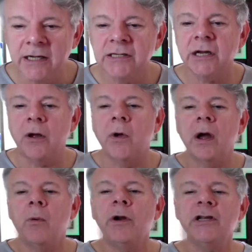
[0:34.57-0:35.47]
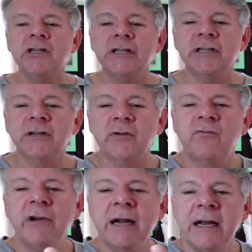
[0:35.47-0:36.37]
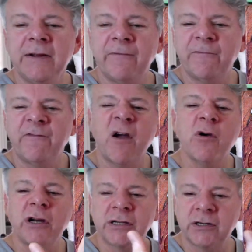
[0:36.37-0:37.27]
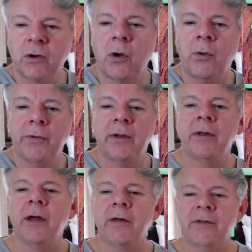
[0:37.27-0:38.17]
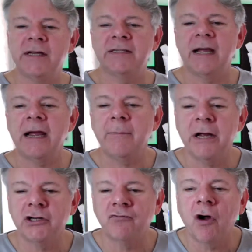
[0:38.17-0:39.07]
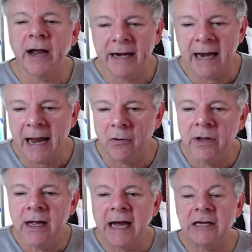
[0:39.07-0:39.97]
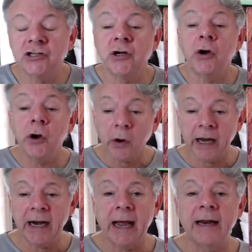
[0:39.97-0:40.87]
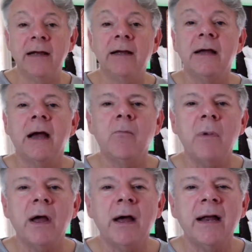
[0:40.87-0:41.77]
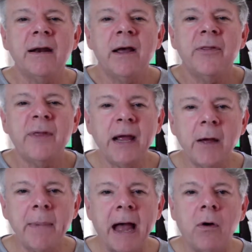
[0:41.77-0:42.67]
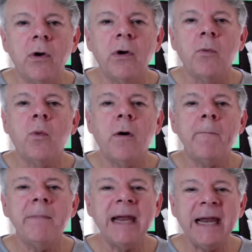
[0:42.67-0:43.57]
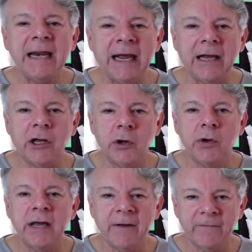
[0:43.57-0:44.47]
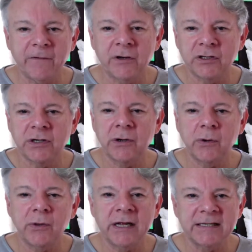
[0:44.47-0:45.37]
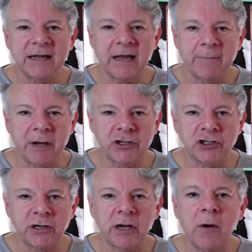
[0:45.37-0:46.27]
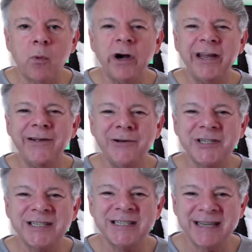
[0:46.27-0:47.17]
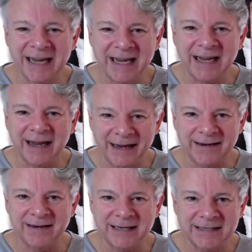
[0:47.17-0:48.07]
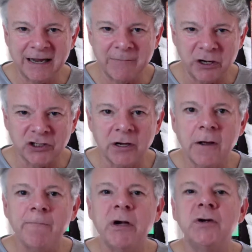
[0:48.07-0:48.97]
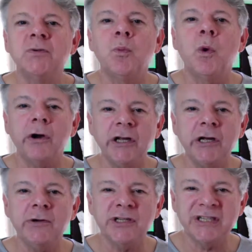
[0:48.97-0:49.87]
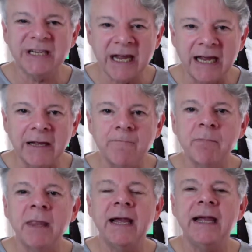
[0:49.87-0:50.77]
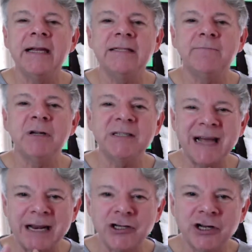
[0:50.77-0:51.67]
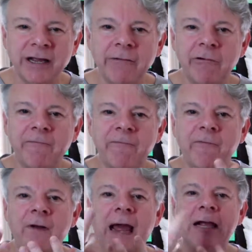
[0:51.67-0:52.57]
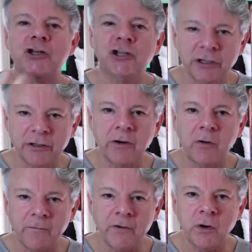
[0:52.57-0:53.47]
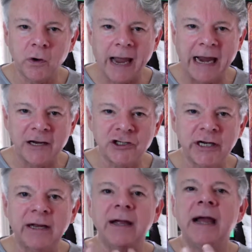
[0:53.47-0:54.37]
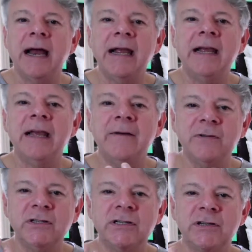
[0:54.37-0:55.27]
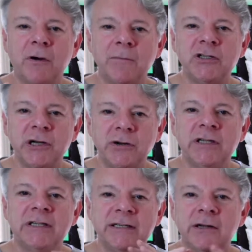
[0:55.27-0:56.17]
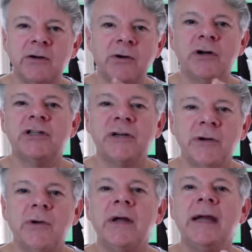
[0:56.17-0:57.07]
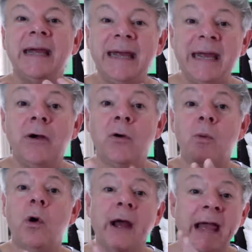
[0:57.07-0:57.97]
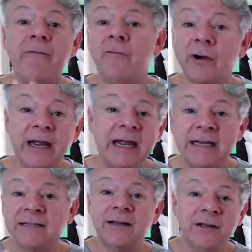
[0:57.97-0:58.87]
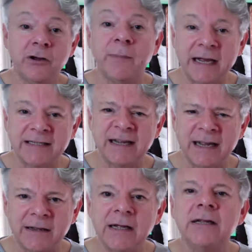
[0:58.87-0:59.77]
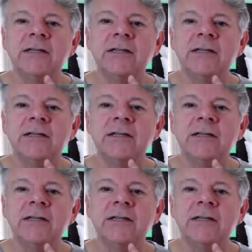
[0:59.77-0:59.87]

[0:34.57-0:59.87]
So I want you to just really focus on this image right now as you're looking at it, and think about what meaning you give to this image. Yeah, what do you see in this image? Because what you see is potentially a reflection of your energy, and it gives us the opportunity to look to heal whatever it is that you may see.